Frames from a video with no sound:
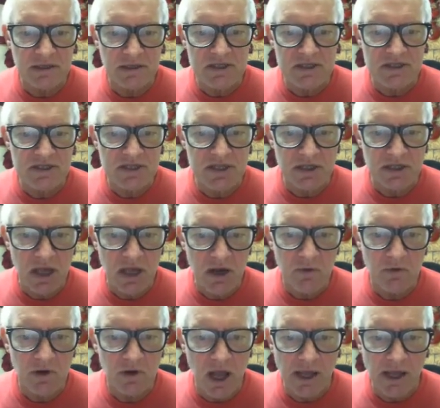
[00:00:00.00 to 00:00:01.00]
this is a
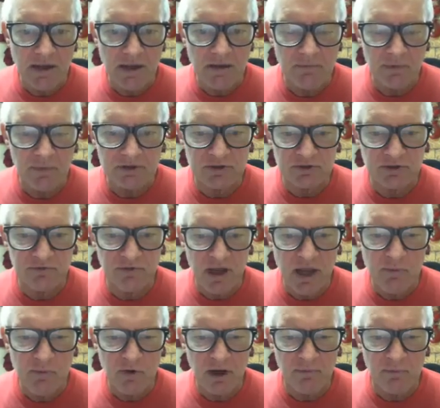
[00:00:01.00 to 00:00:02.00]
young guy, because the
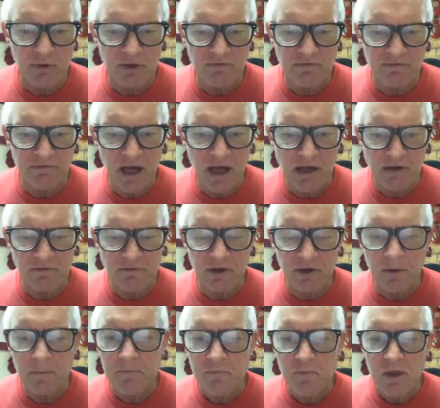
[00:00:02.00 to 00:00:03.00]
family, I believe, 5
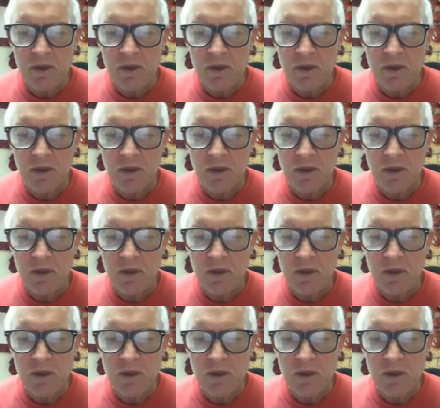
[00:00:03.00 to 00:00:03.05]
there,